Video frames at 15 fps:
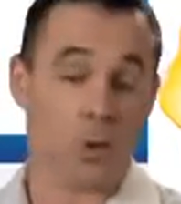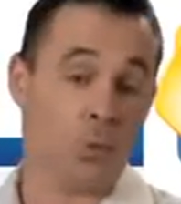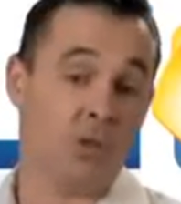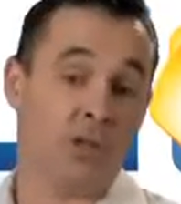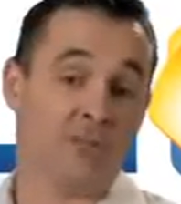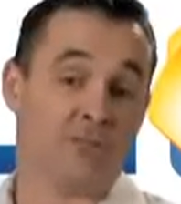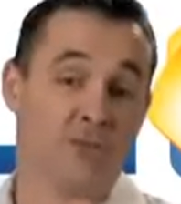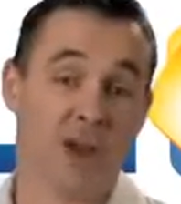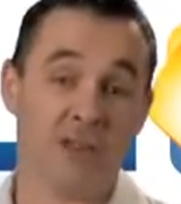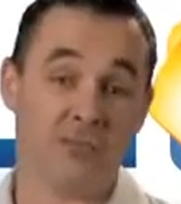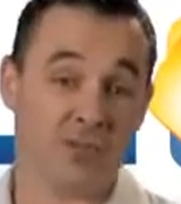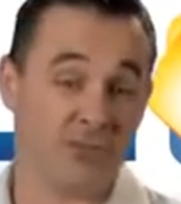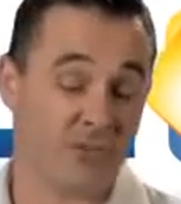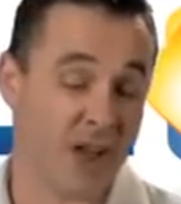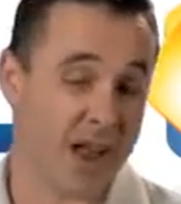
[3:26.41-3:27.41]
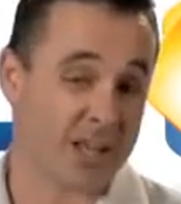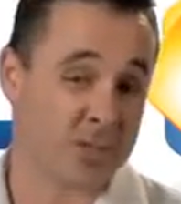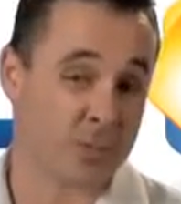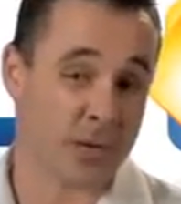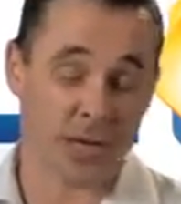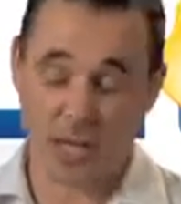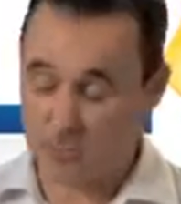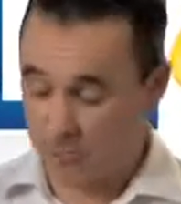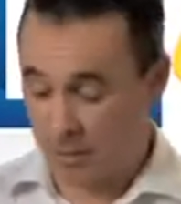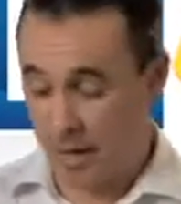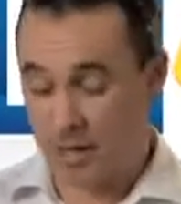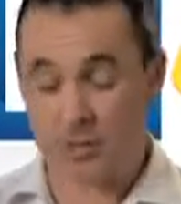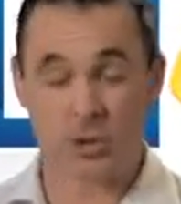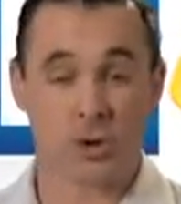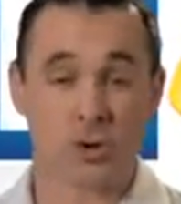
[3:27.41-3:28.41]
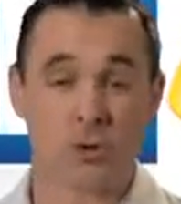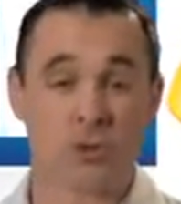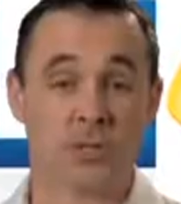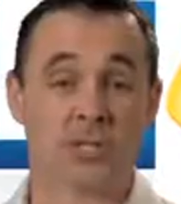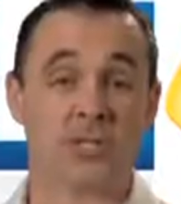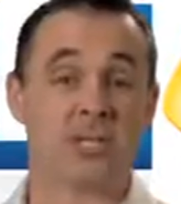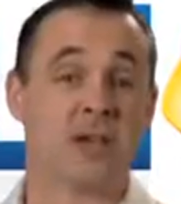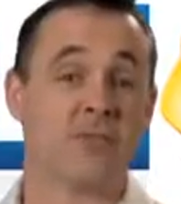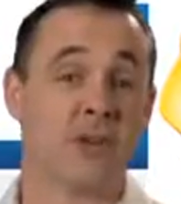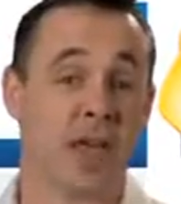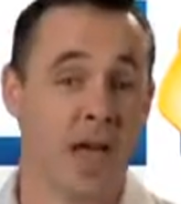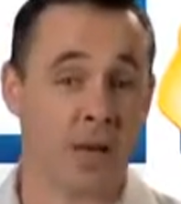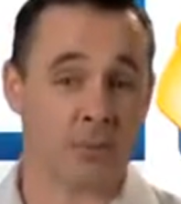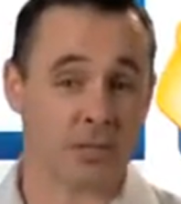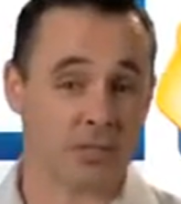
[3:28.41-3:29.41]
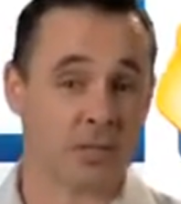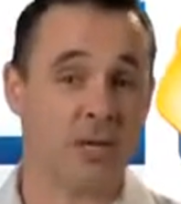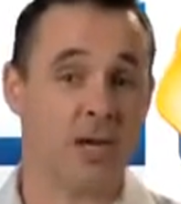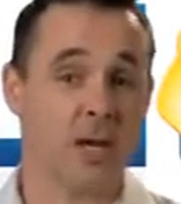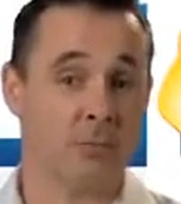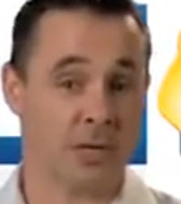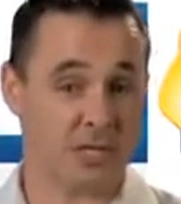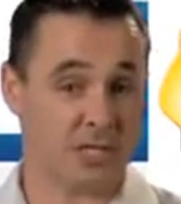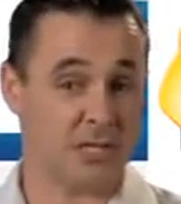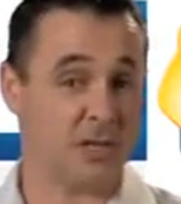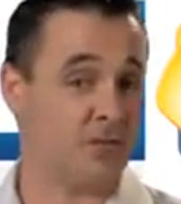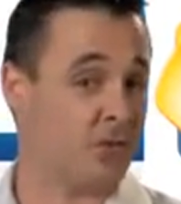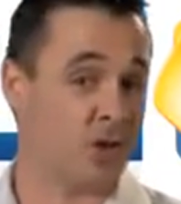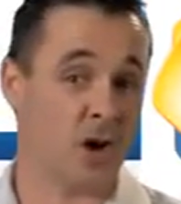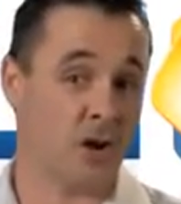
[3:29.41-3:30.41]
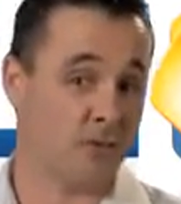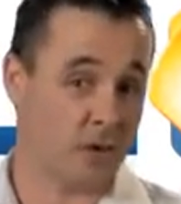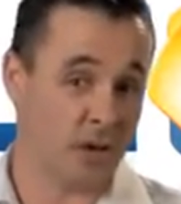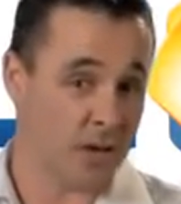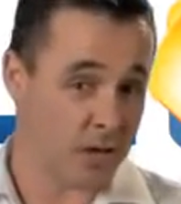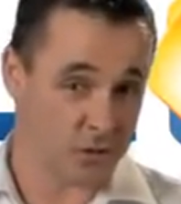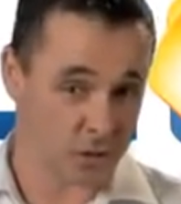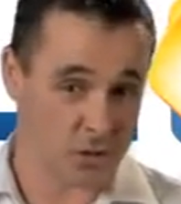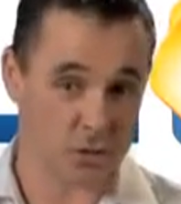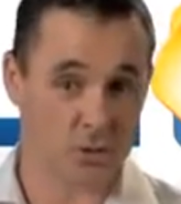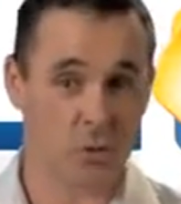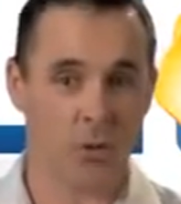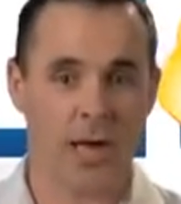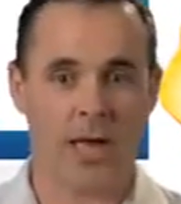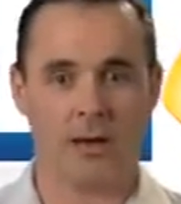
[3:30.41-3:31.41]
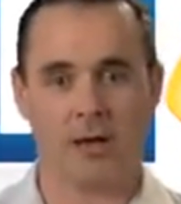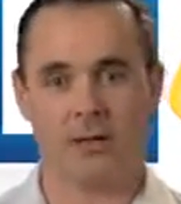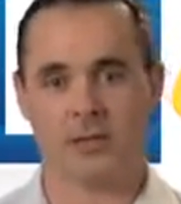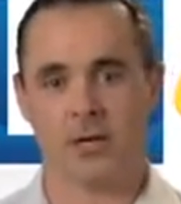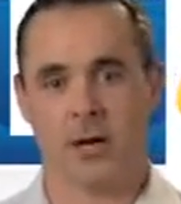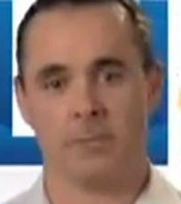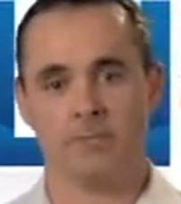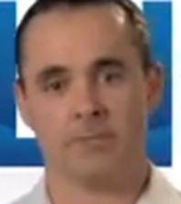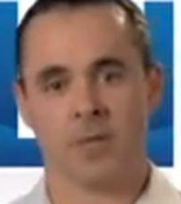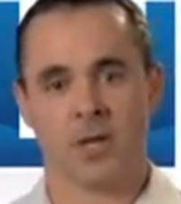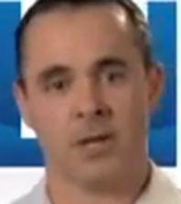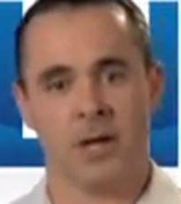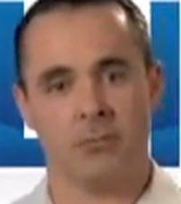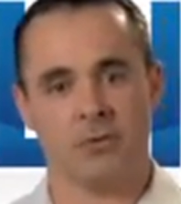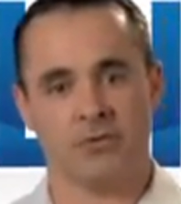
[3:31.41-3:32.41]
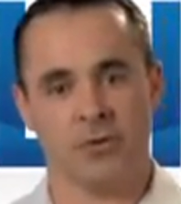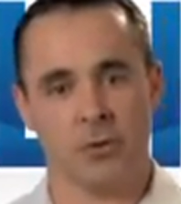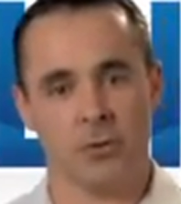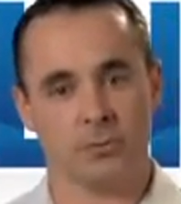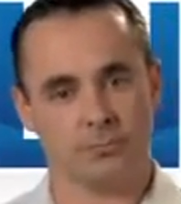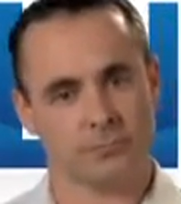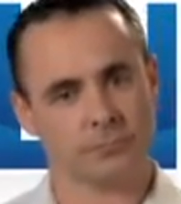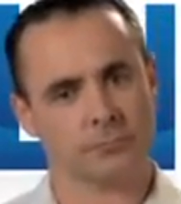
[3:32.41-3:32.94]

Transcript: We love Raving Fans by Ken Blanchard or The 7 Habits by Stephen Covey, just to go ahead and name a few.